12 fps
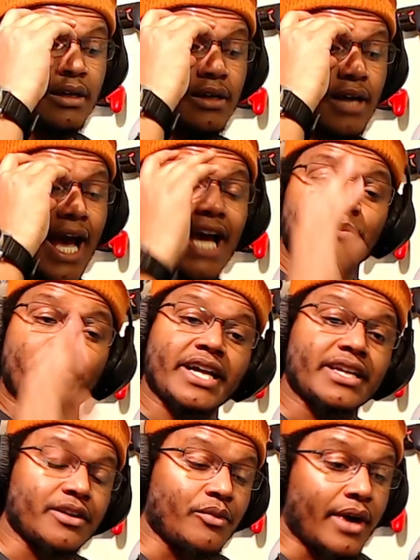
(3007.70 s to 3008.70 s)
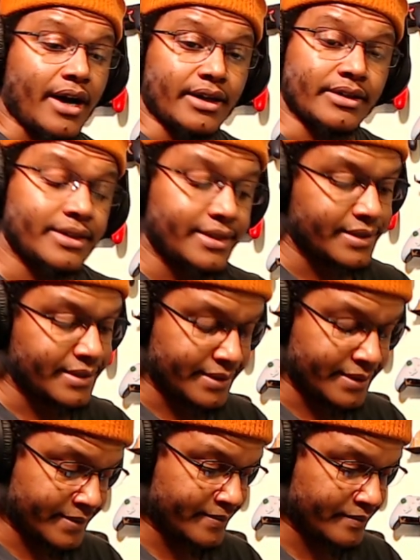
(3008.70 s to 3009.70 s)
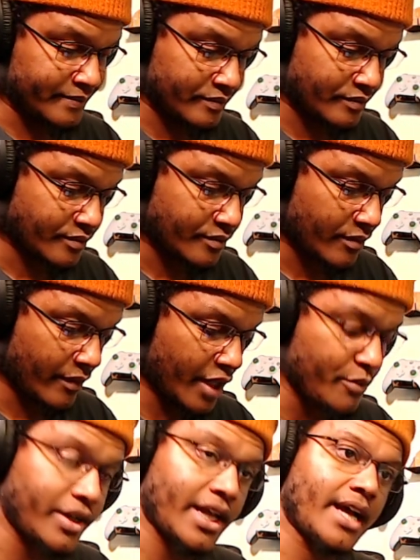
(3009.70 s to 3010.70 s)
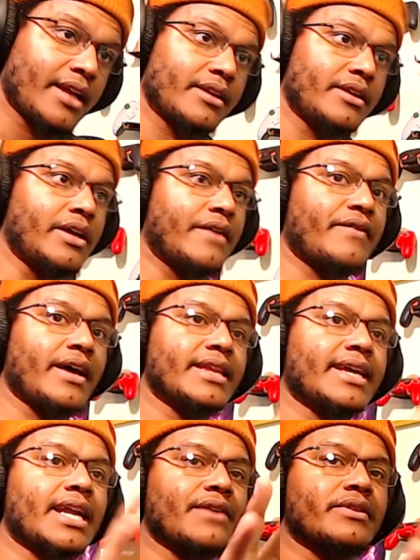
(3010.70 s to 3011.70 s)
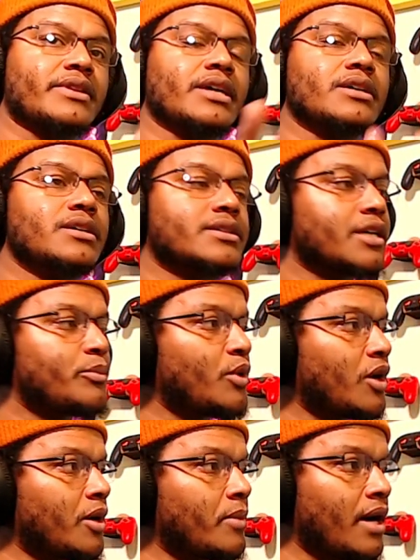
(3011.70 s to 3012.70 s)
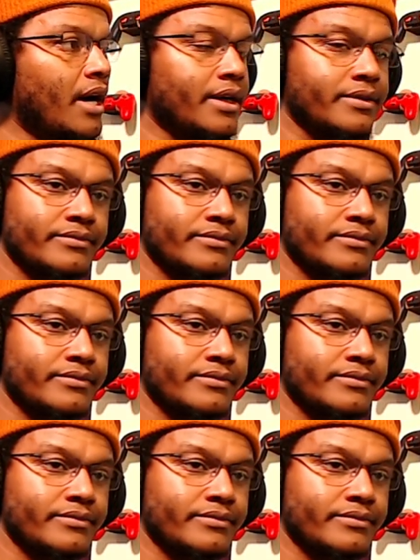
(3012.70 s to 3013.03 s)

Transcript: I hadn't played it in a while. But I finally got everything hooked up on my